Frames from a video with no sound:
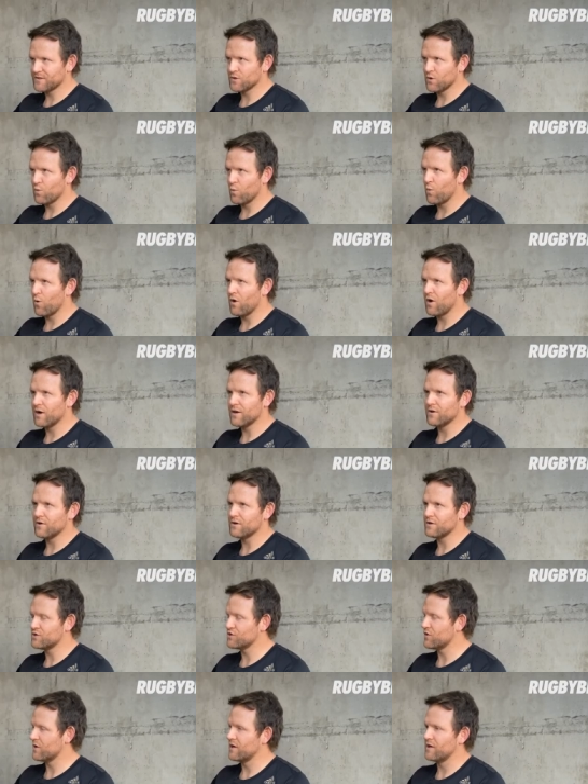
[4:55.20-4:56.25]
So why
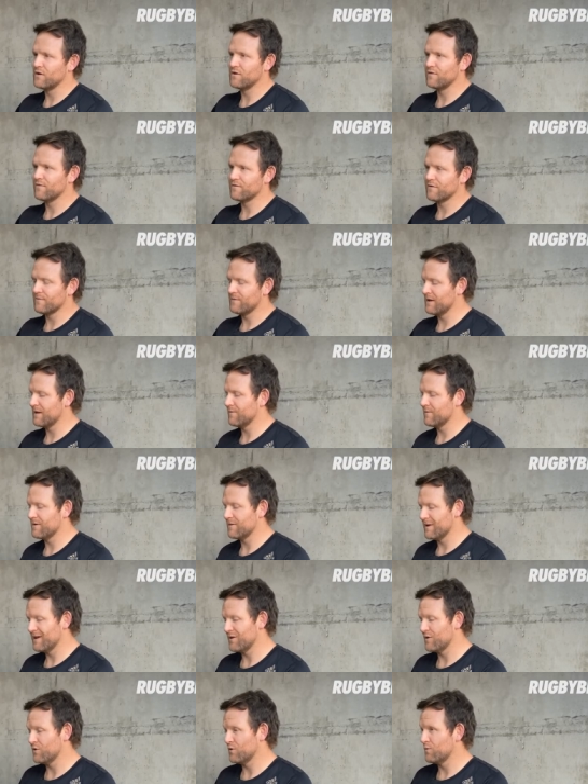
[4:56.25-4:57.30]
not try learn from them
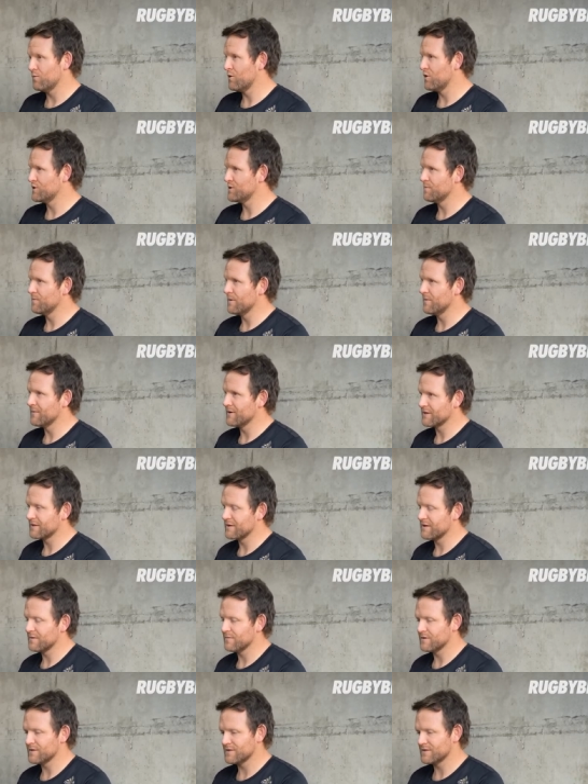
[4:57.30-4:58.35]
and, and almost mimic
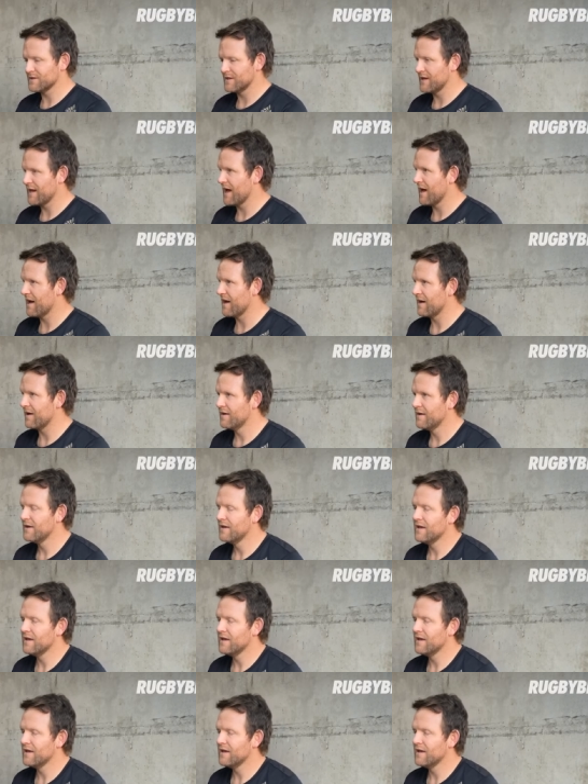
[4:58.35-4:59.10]
them and see how,